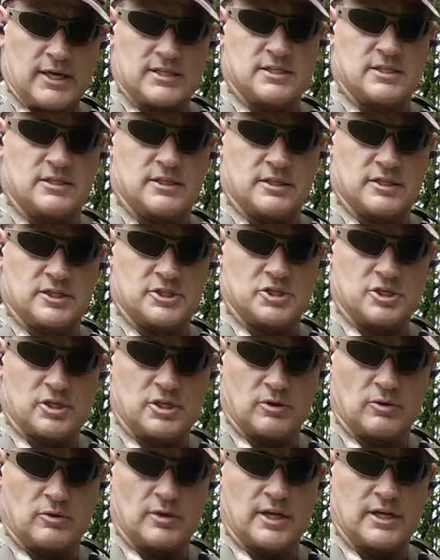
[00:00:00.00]
hits into this
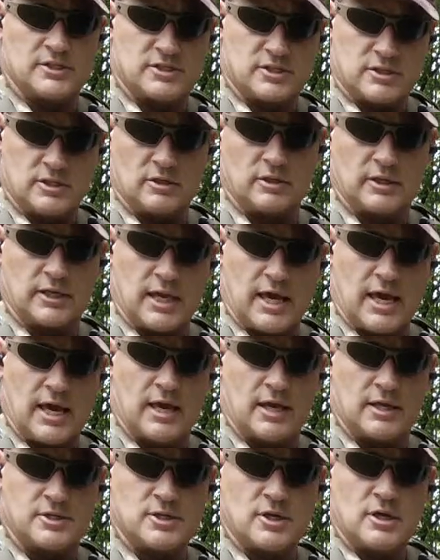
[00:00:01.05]
shield and still
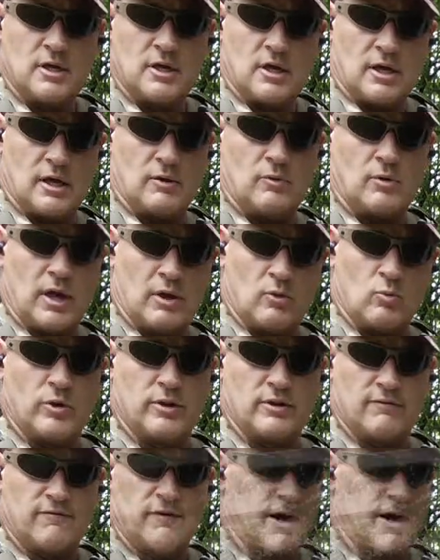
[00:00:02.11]
engage and, and win